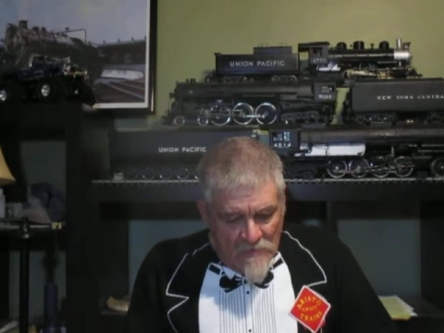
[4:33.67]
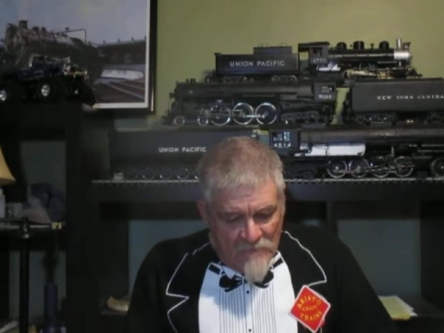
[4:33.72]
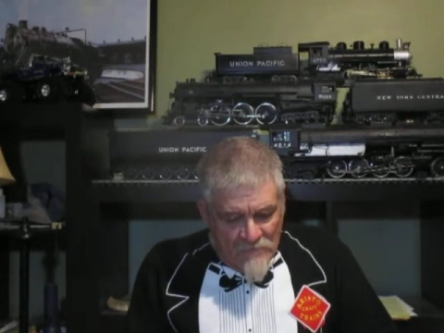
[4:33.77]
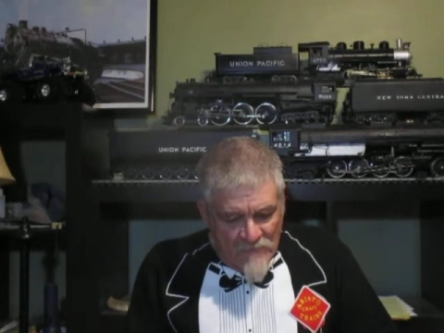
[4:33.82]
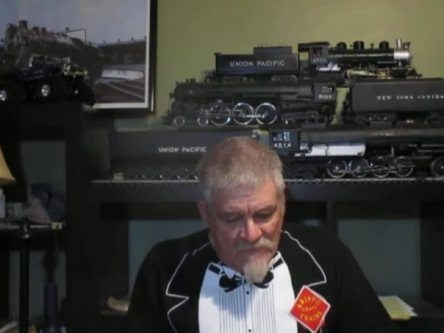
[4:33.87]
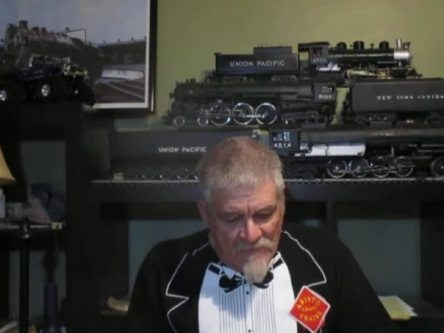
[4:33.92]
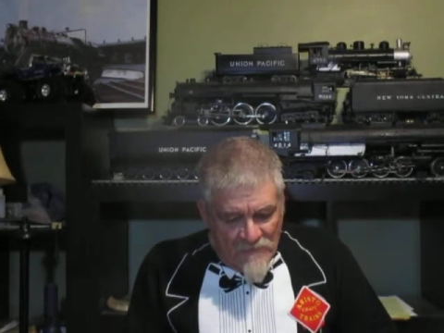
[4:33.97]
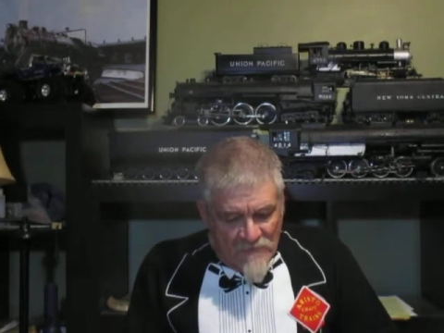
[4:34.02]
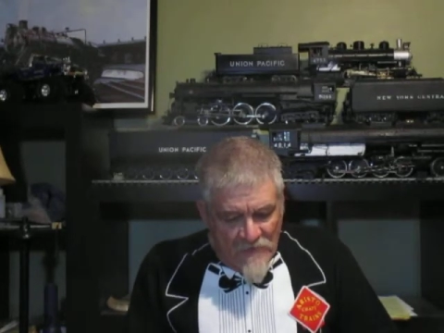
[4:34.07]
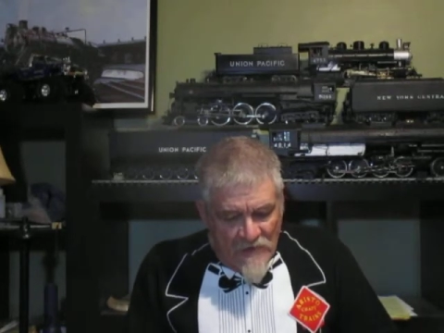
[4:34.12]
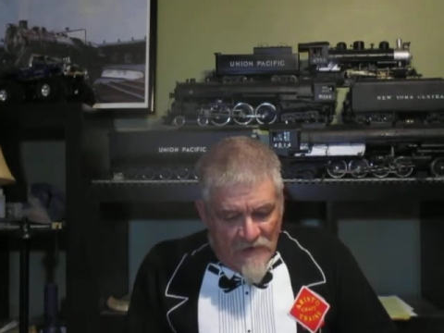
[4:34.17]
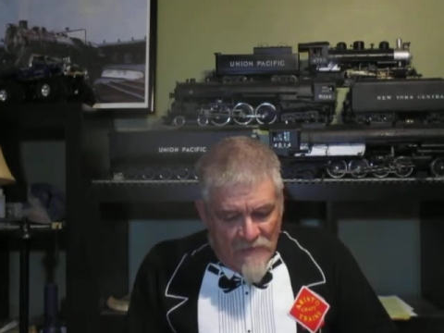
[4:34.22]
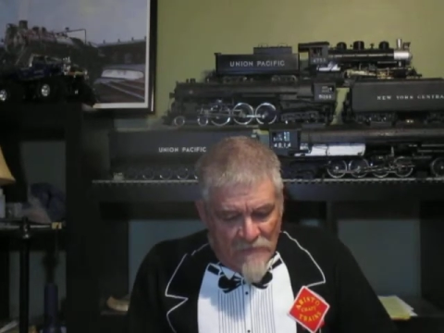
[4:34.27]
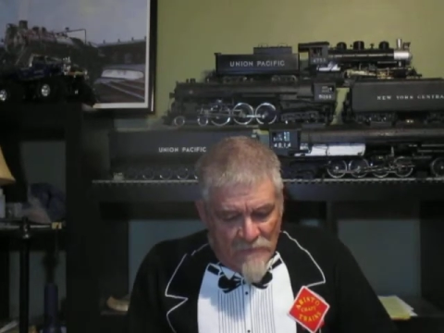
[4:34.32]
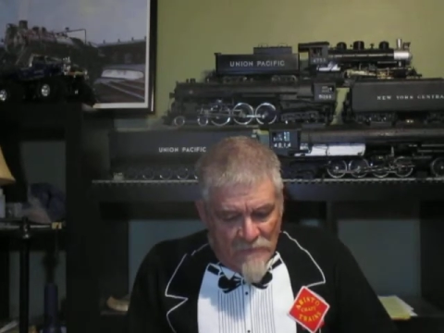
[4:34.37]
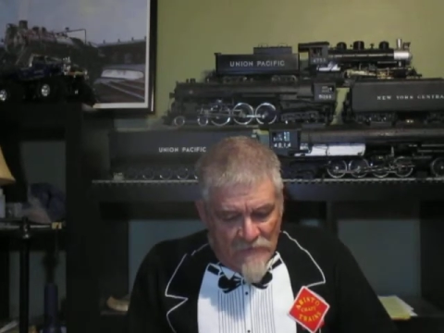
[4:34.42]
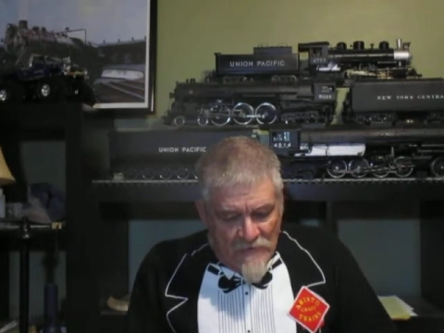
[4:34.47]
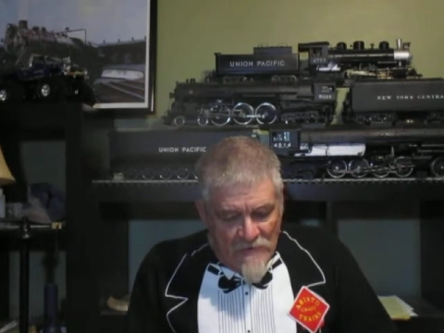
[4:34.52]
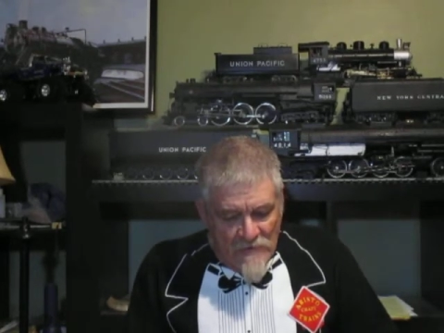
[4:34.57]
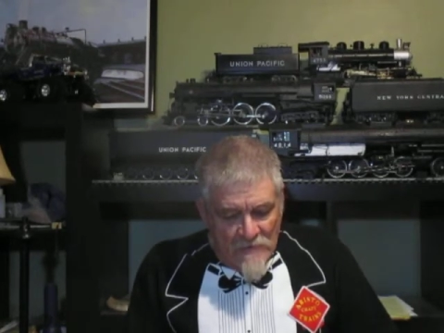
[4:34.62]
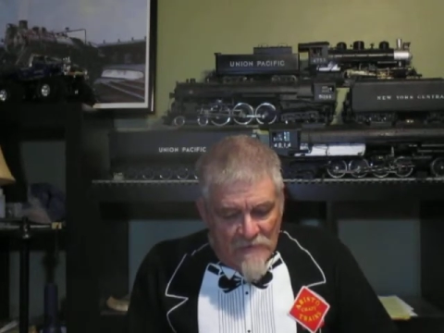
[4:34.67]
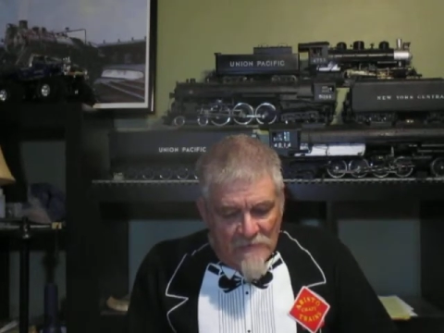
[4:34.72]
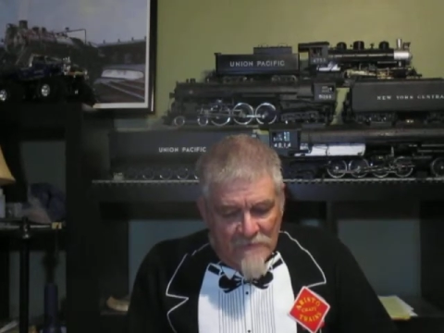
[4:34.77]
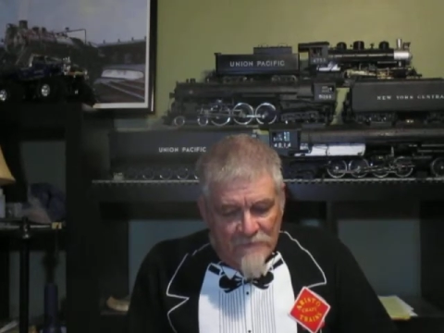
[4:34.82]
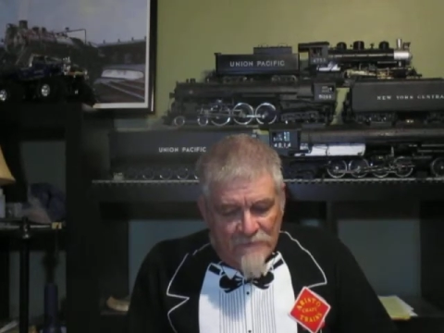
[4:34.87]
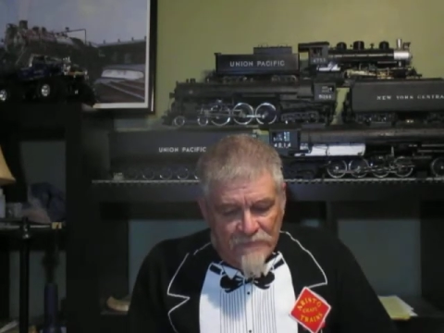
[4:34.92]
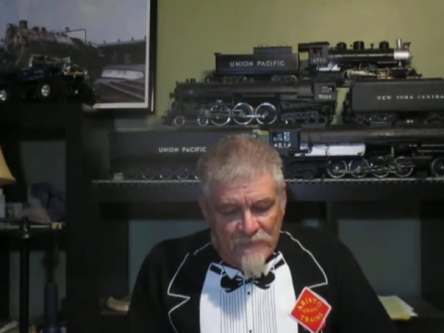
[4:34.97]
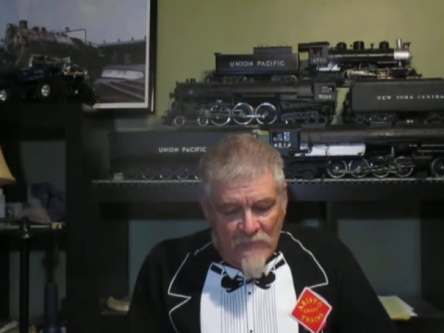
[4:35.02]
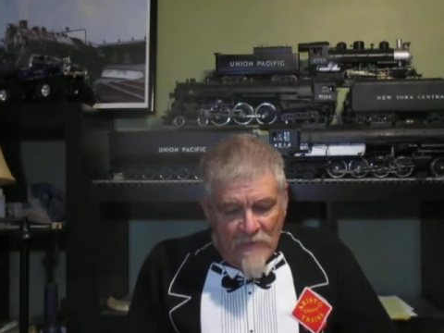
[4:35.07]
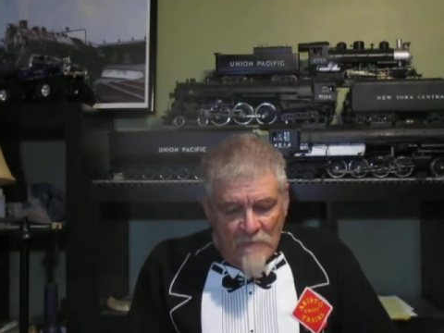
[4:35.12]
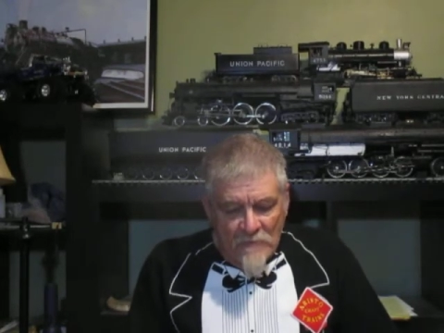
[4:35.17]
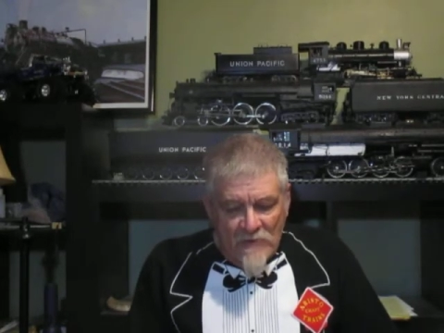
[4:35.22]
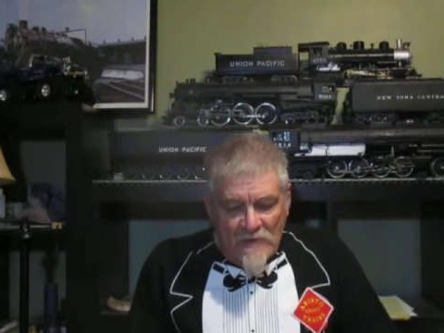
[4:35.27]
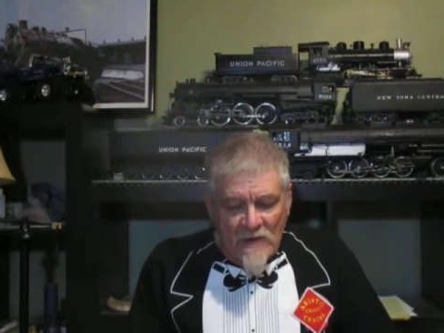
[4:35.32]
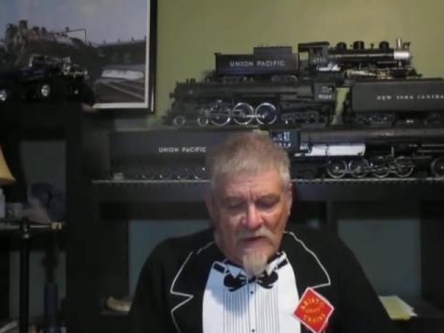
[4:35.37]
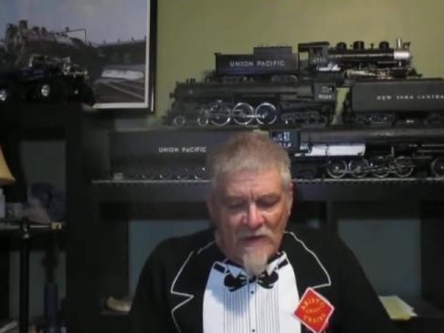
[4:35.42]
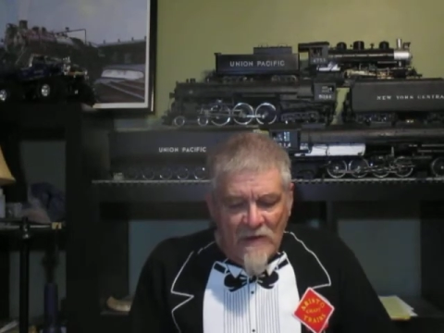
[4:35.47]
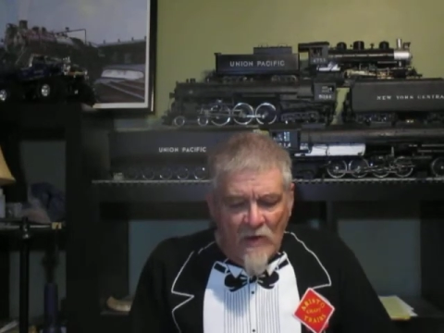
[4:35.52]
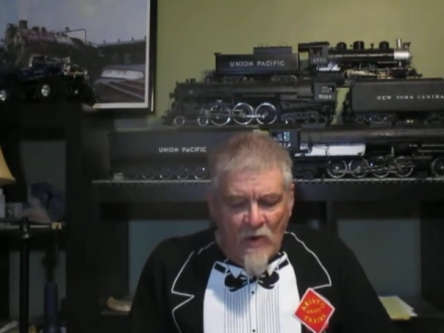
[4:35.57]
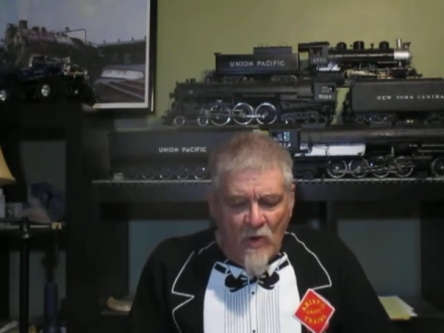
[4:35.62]
Verse 8b, but
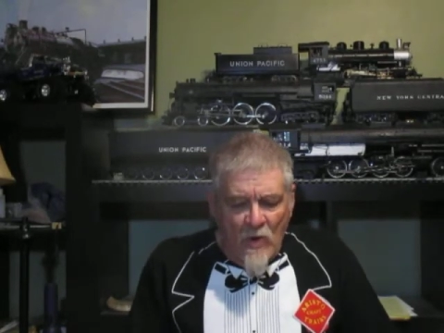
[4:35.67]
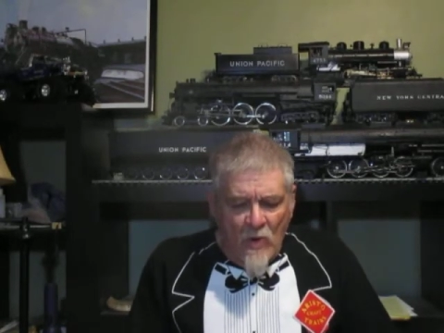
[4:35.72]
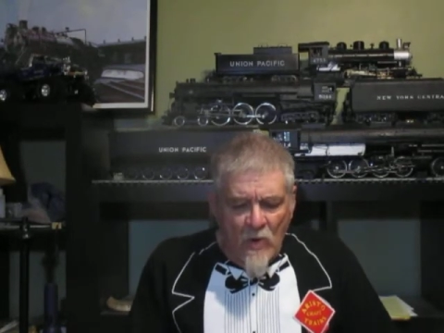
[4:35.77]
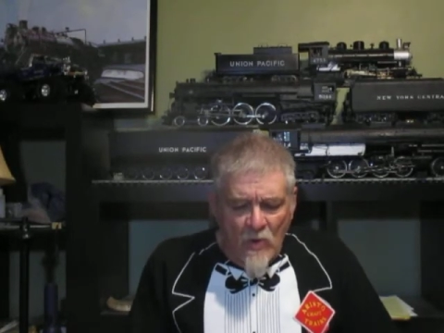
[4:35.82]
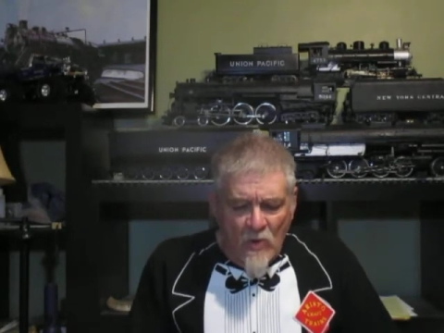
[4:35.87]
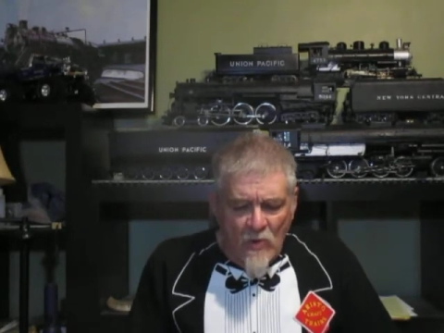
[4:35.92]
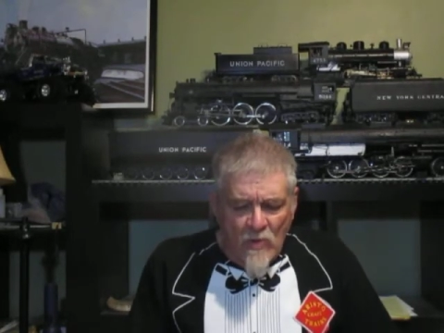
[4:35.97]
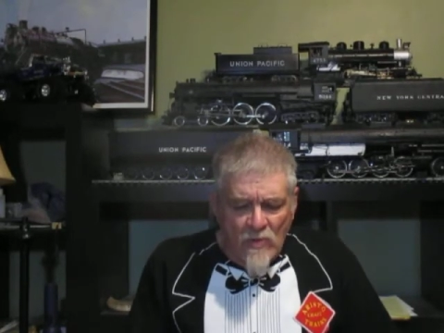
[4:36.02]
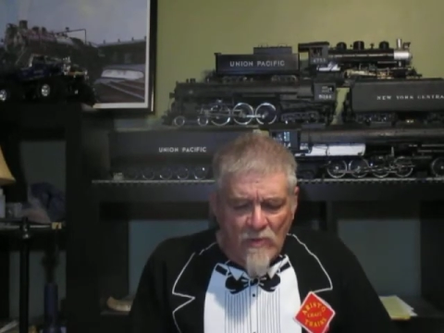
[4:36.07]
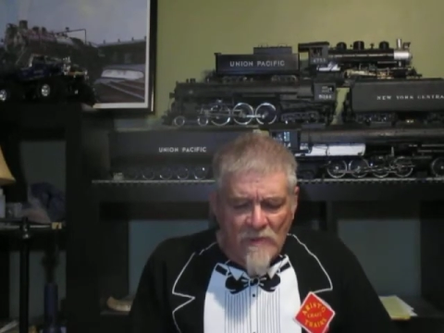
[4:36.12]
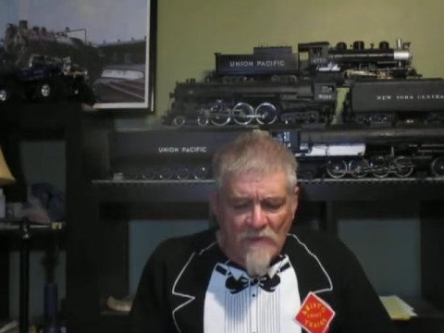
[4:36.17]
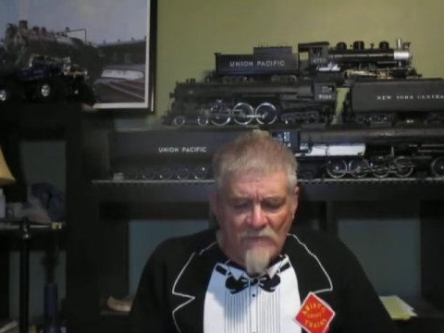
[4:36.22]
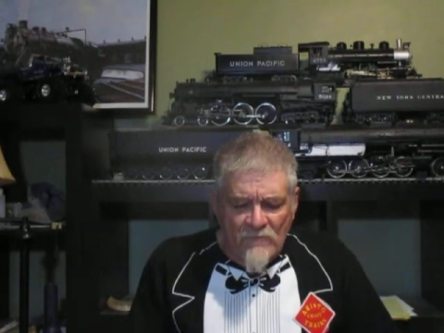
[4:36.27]
I wholly